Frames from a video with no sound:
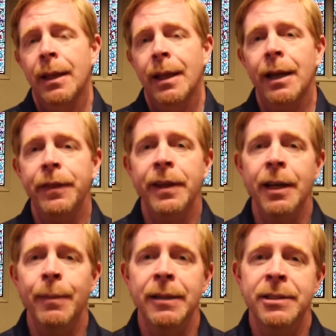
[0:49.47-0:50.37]
And I think
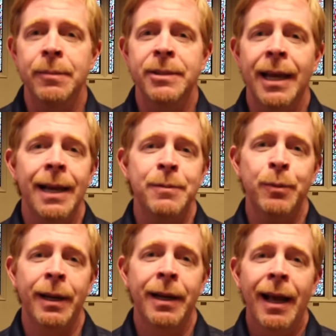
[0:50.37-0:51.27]
about sometimes
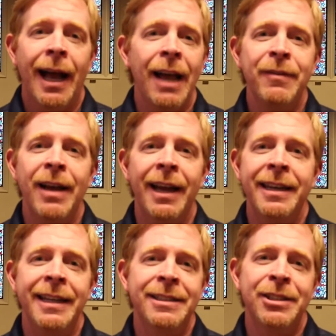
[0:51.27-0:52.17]
when I've
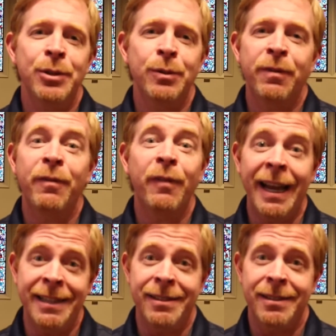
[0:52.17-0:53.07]
gotten into
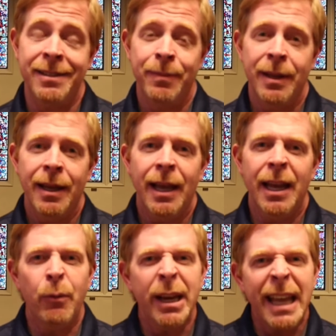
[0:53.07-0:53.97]
fights
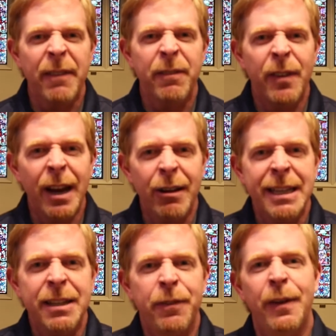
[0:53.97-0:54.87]
and we get
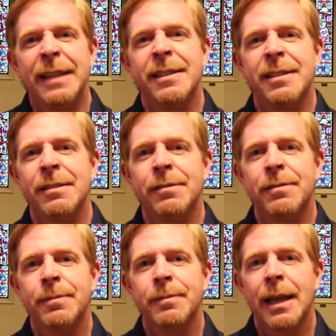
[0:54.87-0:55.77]
very
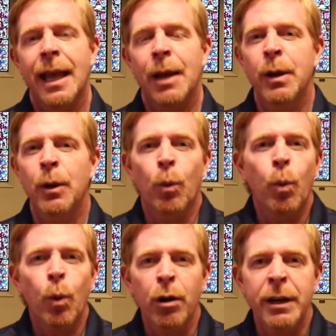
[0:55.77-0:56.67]
defensive and we are
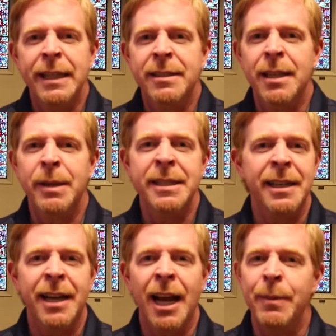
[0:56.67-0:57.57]
worried that somebody's going
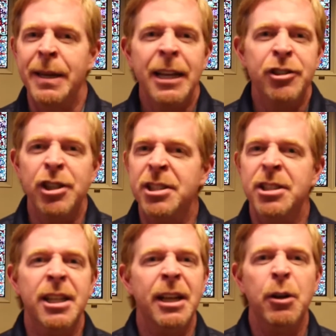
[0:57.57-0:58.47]
to come and
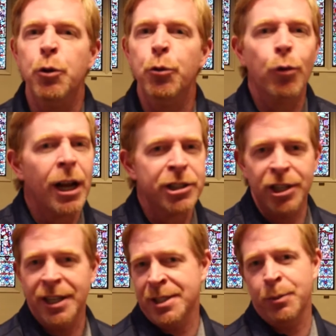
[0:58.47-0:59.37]
just crush
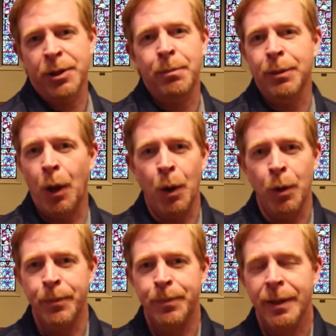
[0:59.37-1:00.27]
us with a
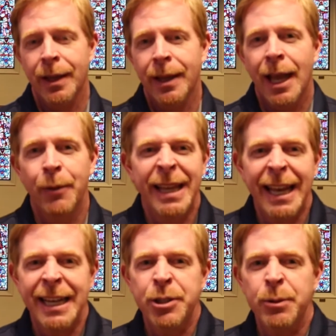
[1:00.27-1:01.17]
blow. And we
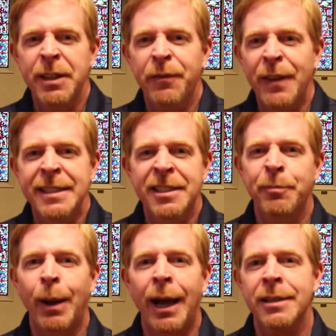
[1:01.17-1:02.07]
get into a
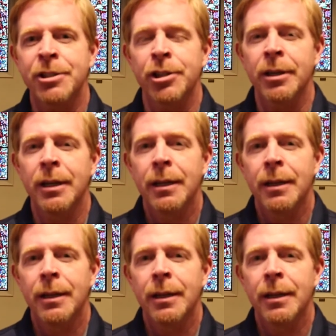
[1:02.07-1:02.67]
defensive posture